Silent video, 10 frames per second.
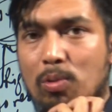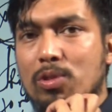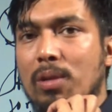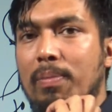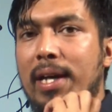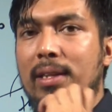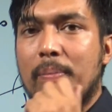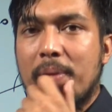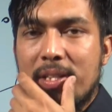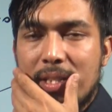supply the
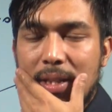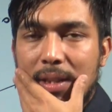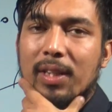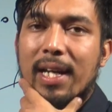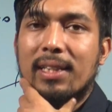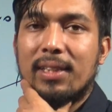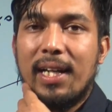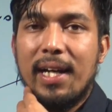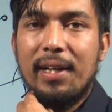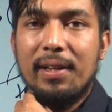PC as a
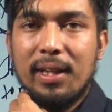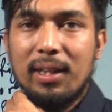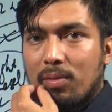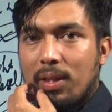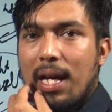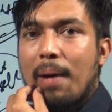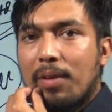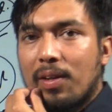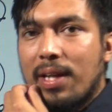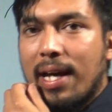guarantee, and
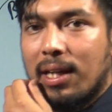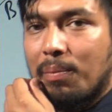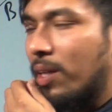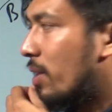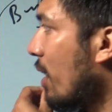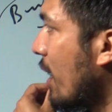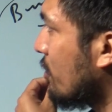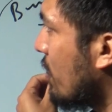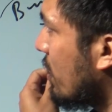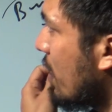after the agreement the
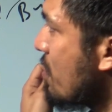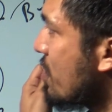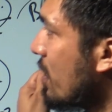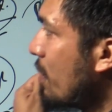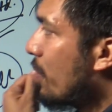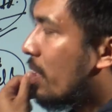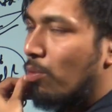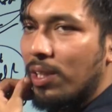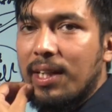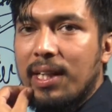ABC Limited
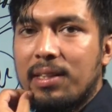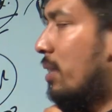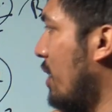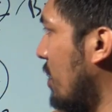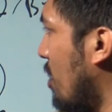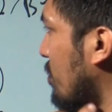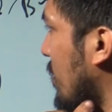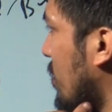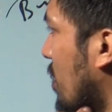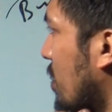will get
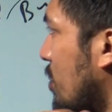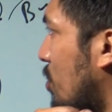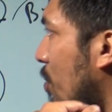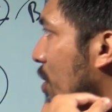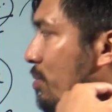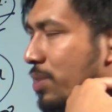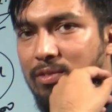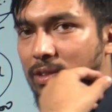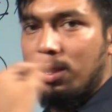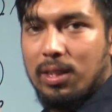$10,000 to use
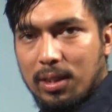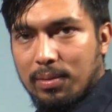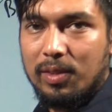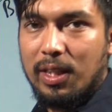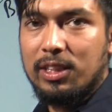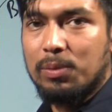for its